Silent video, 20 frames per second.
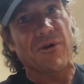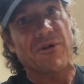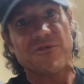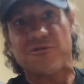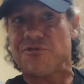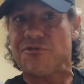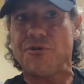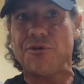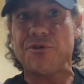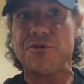own
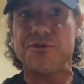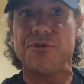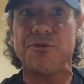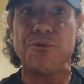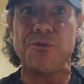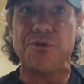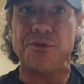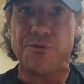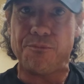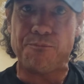it so
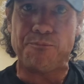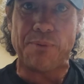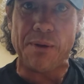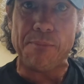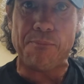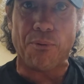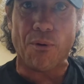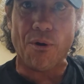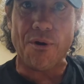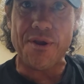
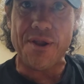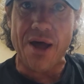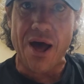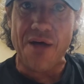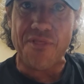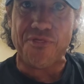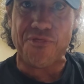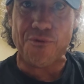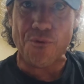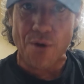people are
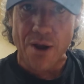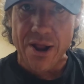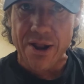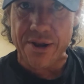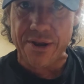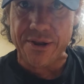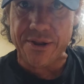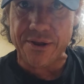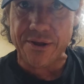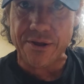not
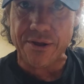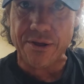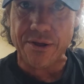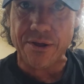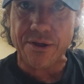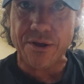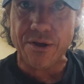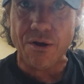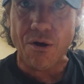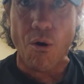threatened
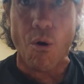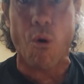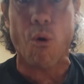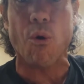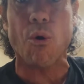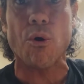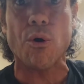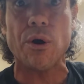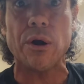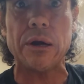
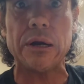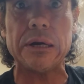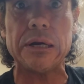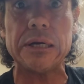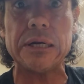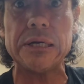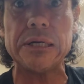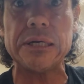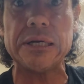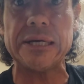or
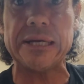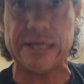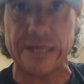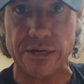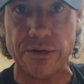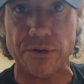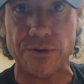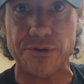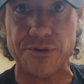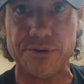
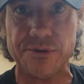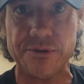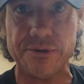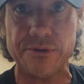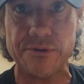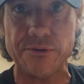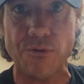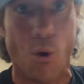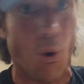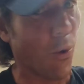killed
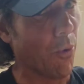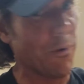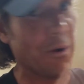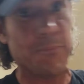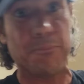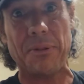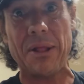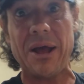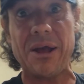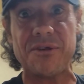or
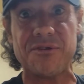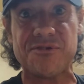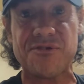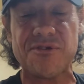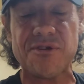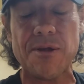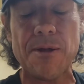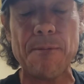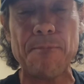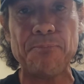
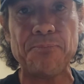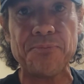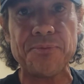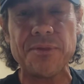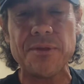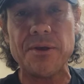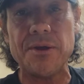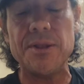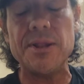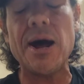replaced.
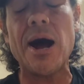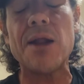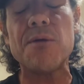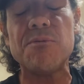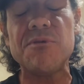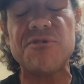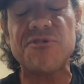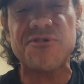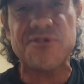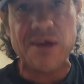Now
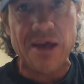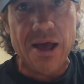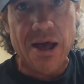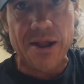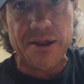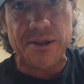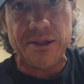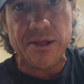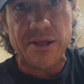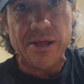do we
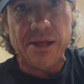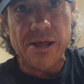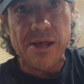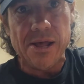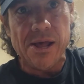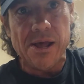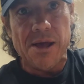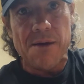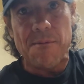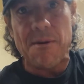stand
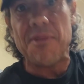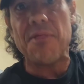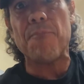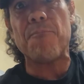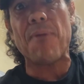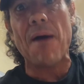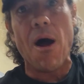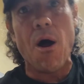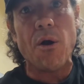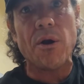at
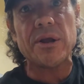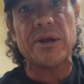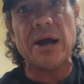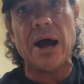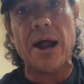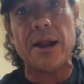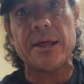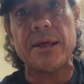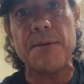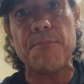the power of
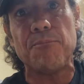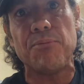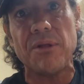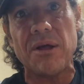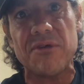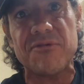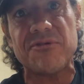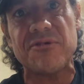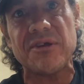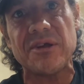God keep
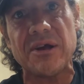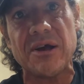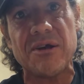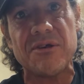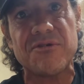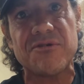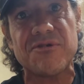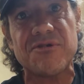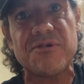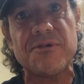blessing
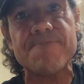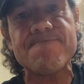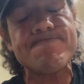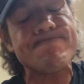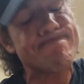us.